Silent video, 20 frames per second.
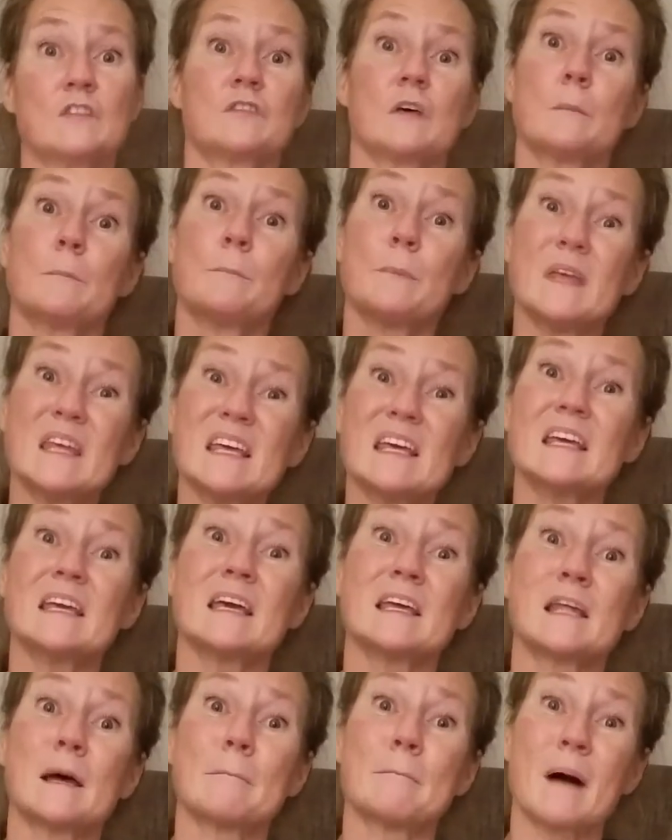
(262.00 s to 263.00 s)
to being
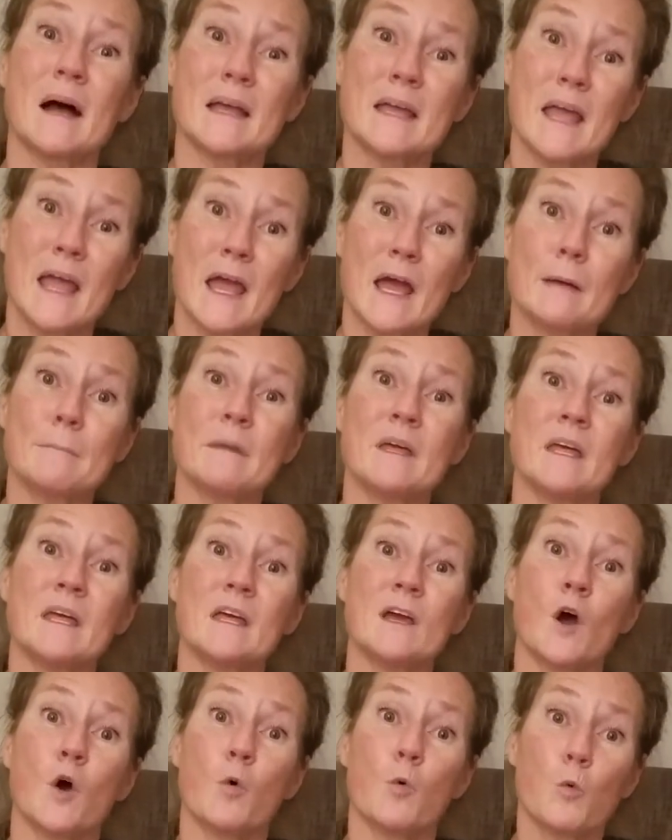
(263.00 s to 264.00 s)
in a Miami